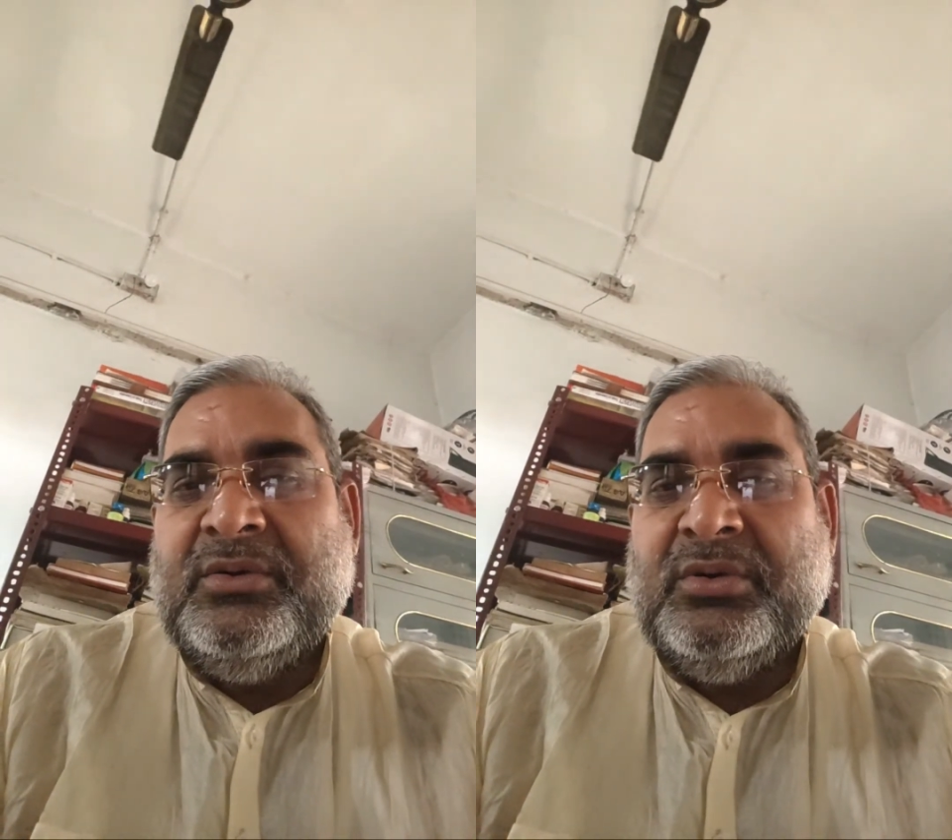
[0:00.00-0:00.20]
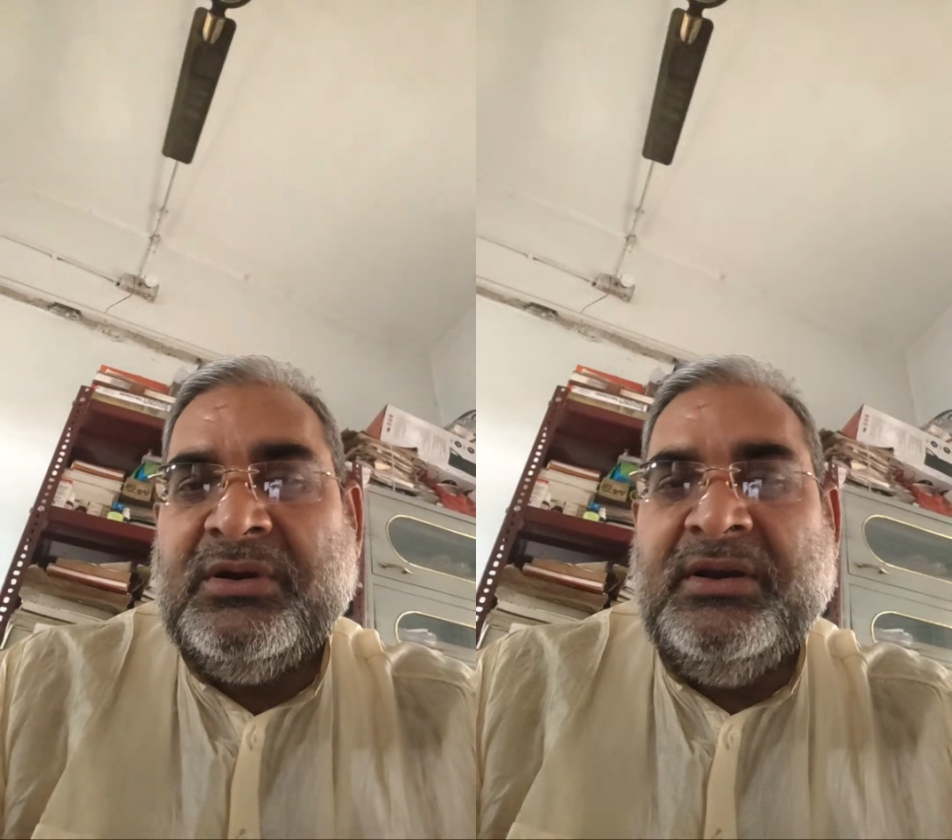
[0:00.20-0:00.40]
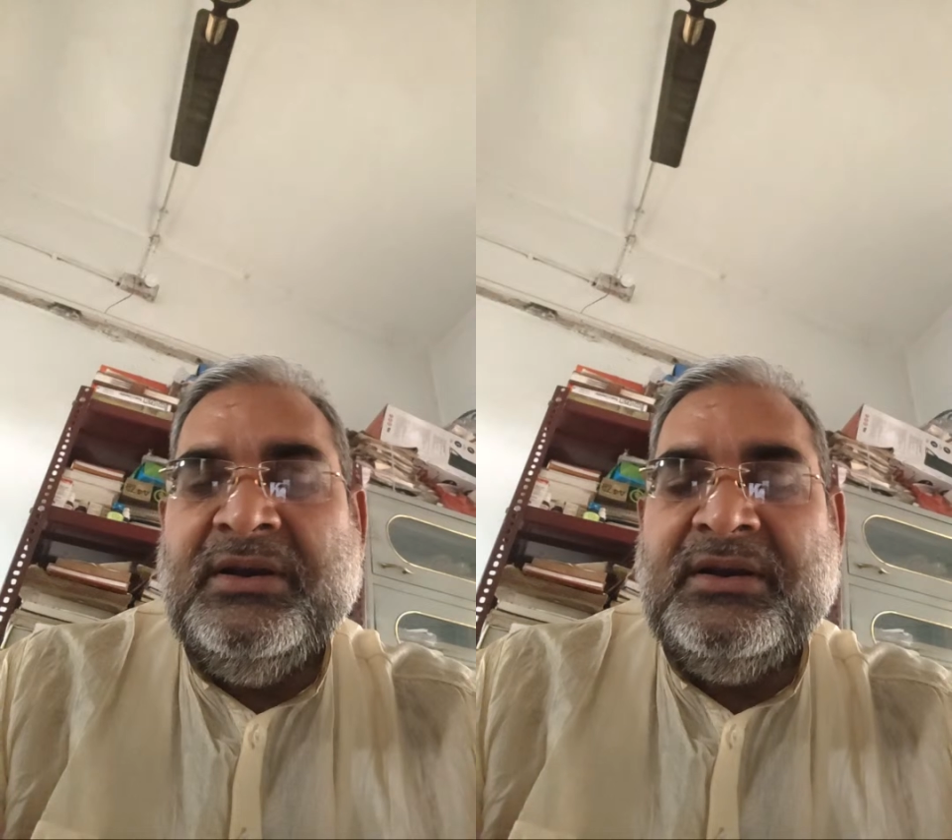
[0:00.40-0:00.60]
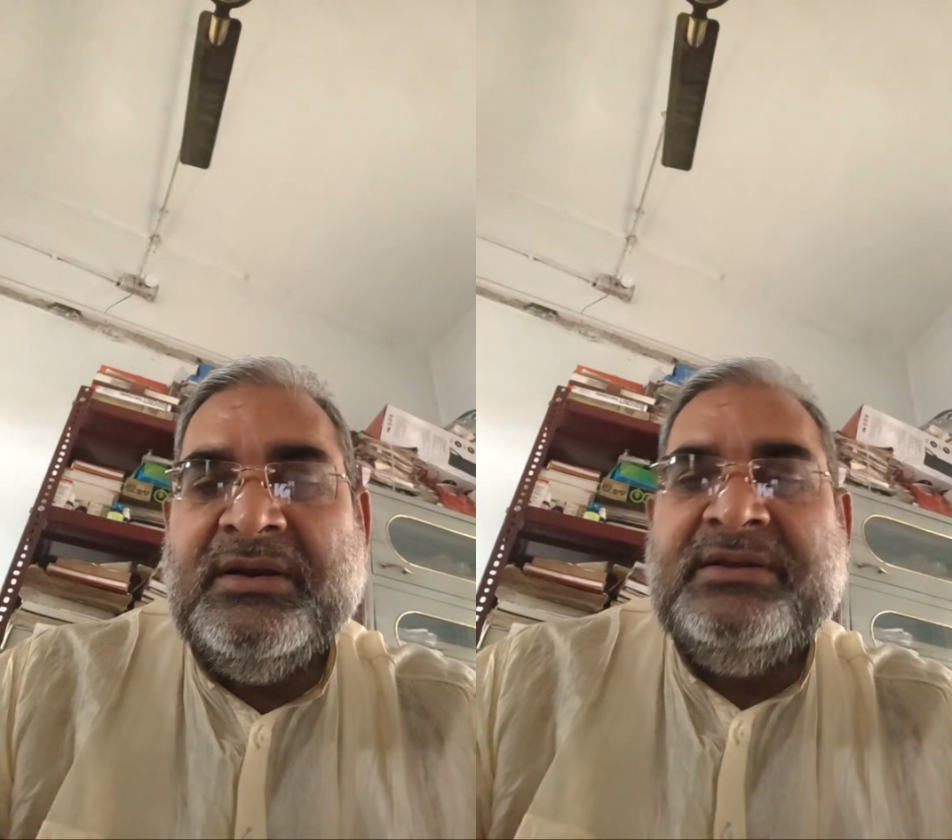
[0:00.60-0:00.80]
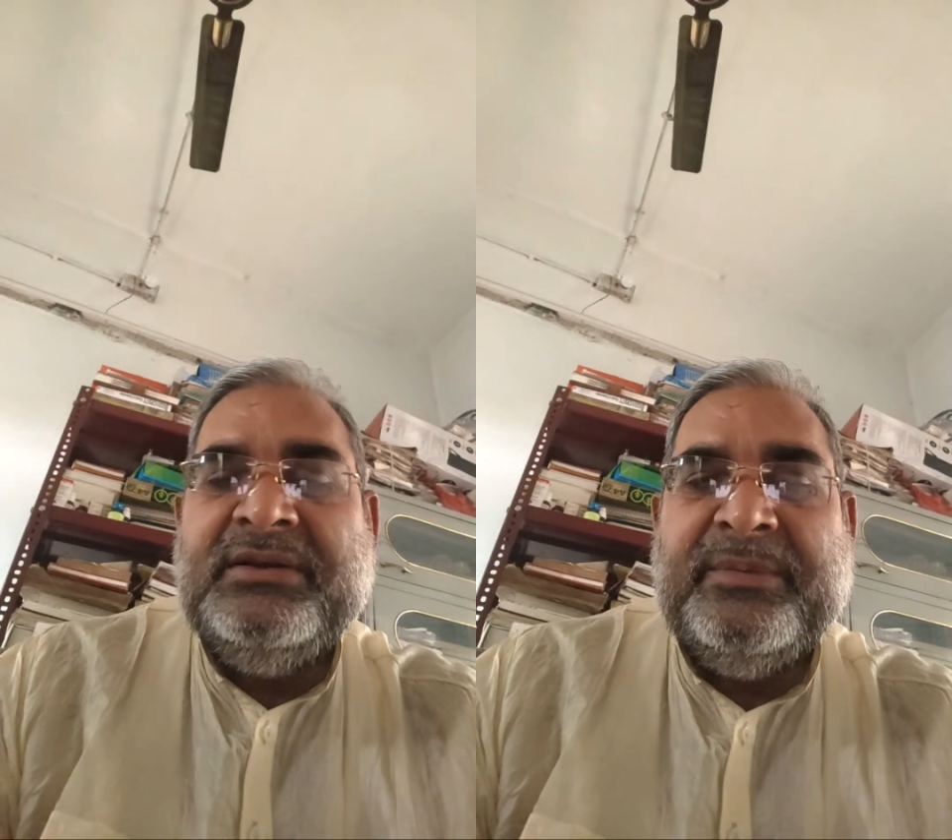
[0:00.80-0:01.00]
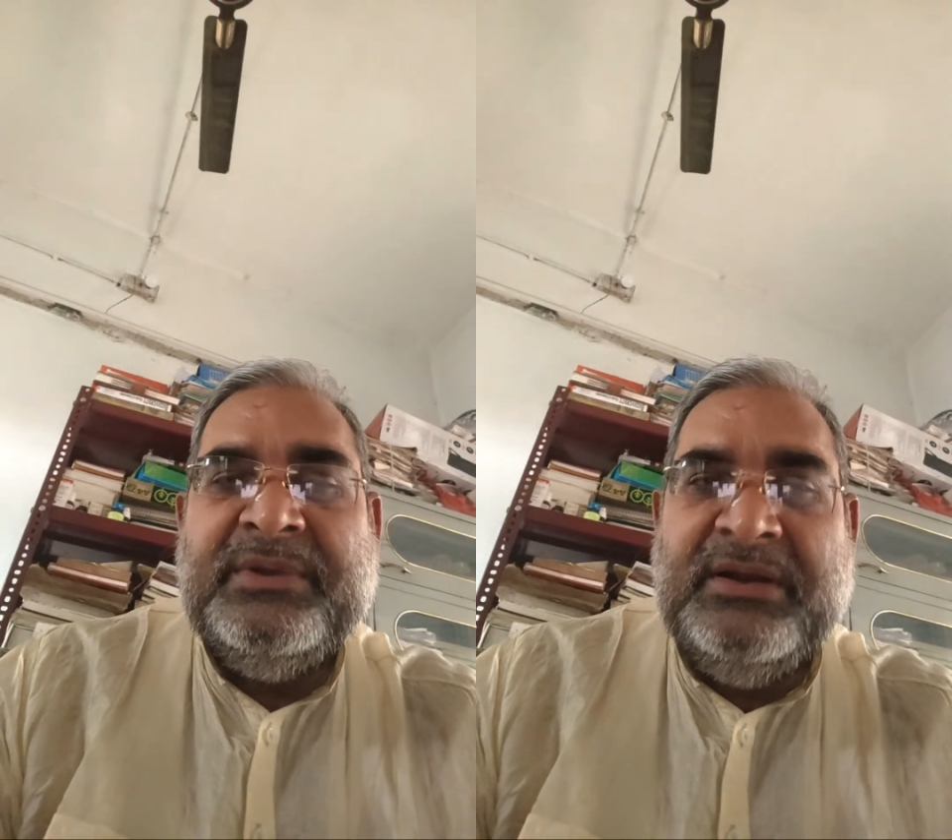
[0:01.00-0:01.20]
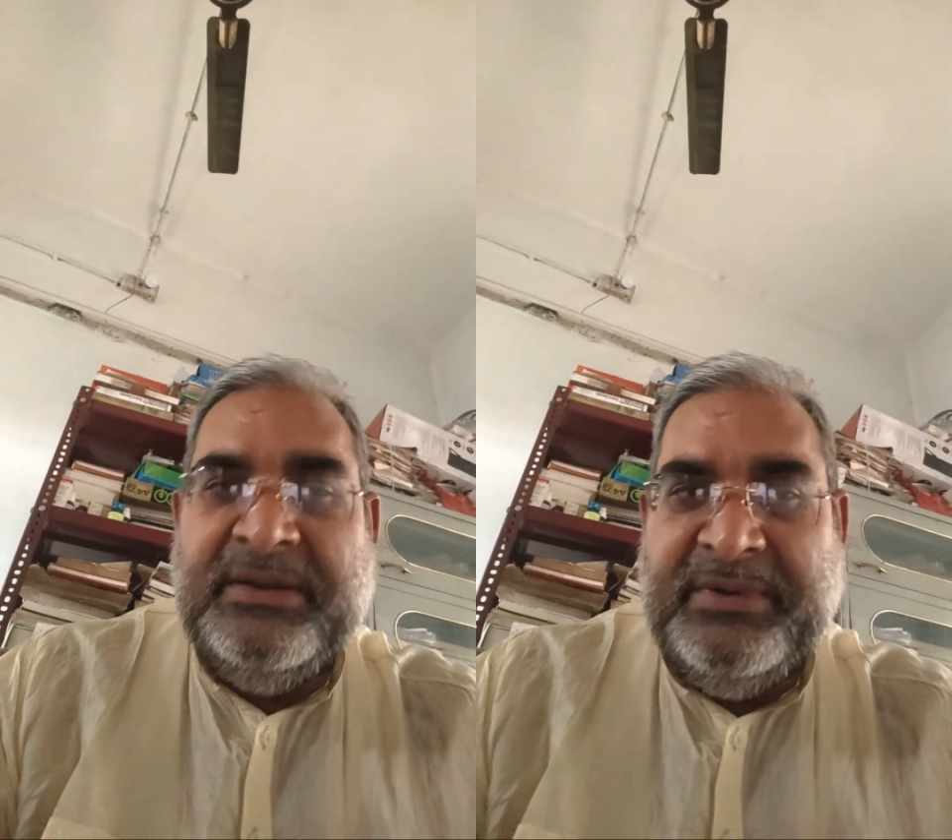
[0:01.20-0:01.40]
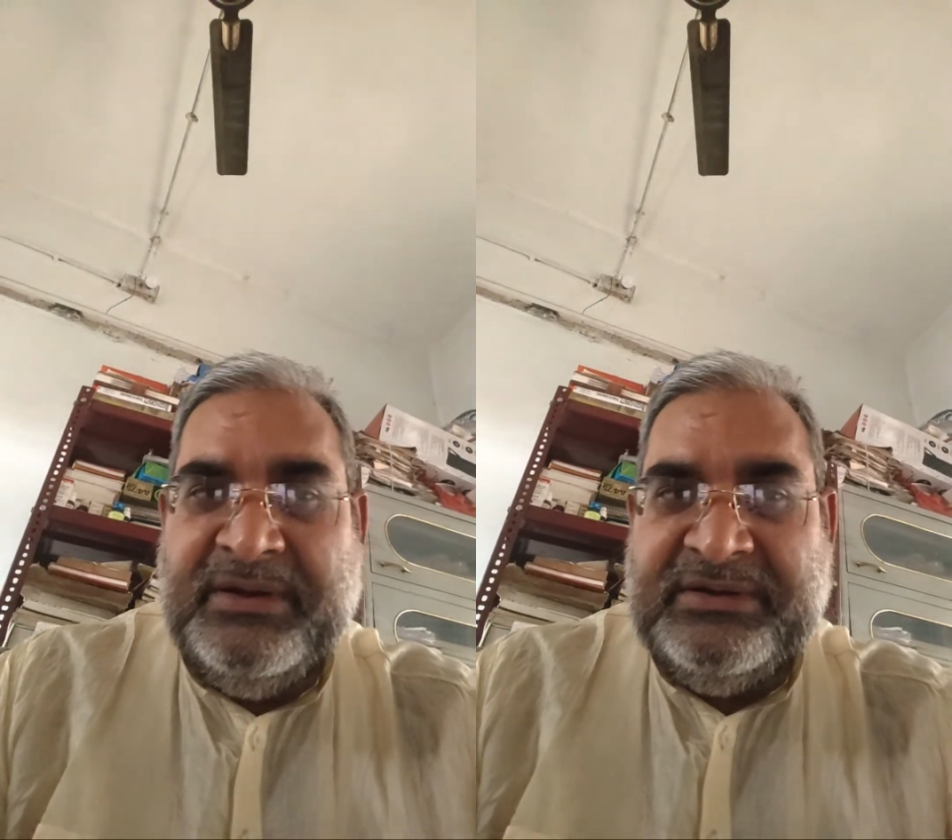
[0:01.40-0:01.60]
total energy of the
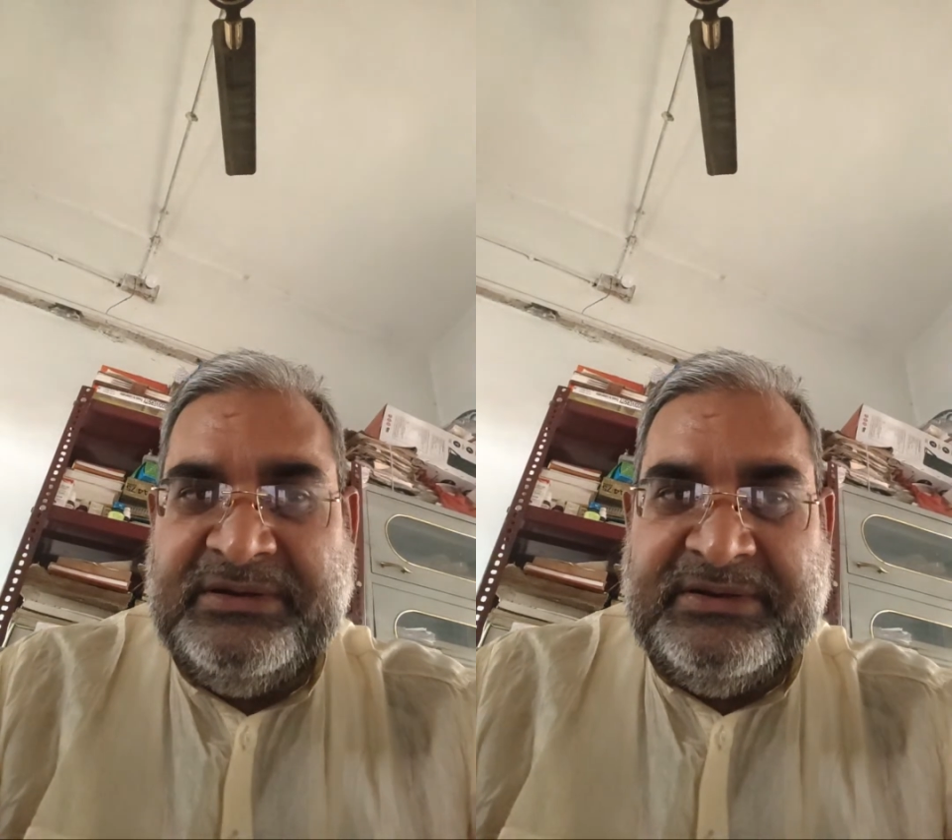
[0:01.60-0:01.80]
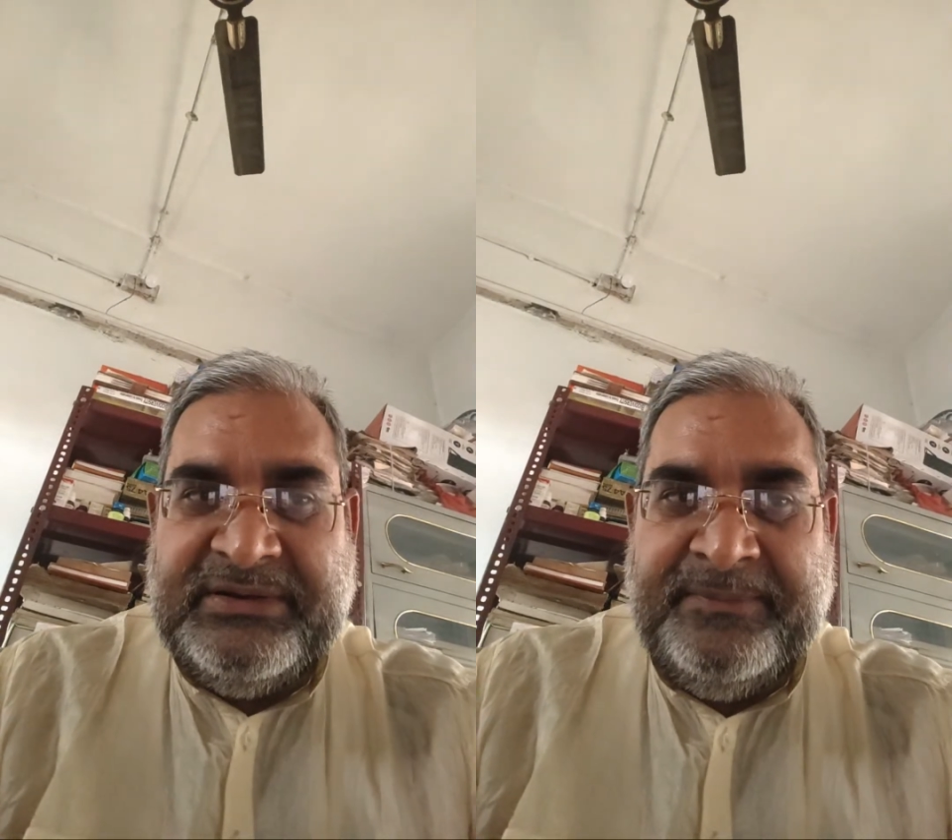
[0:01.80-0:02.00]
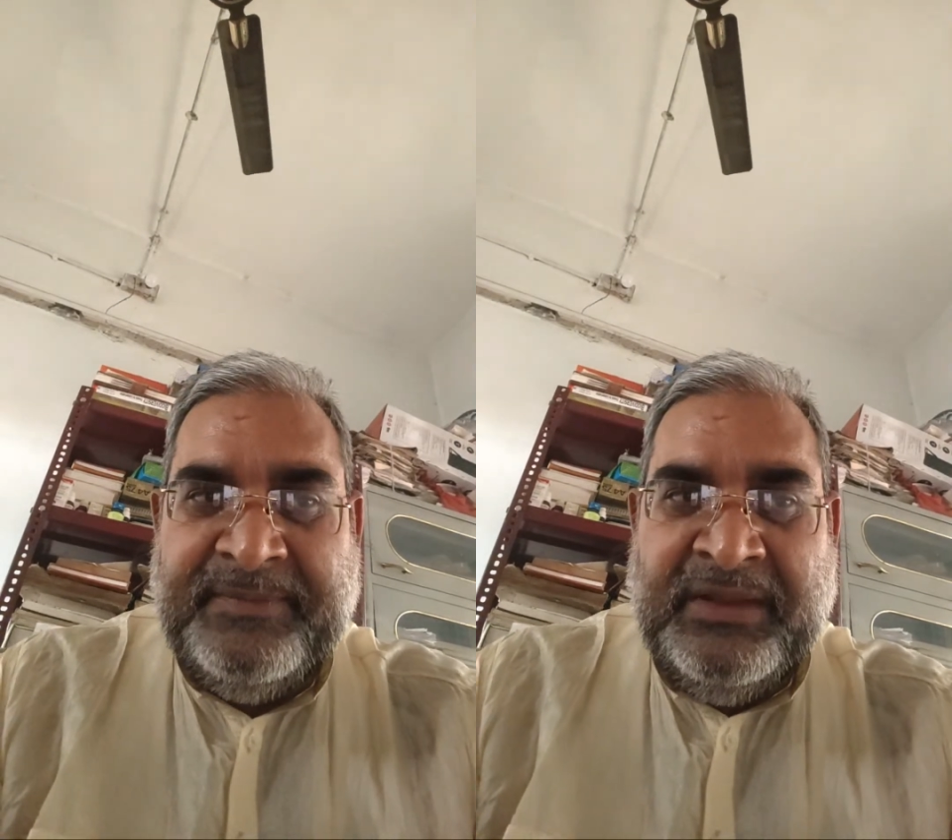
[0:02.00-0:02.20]
living system.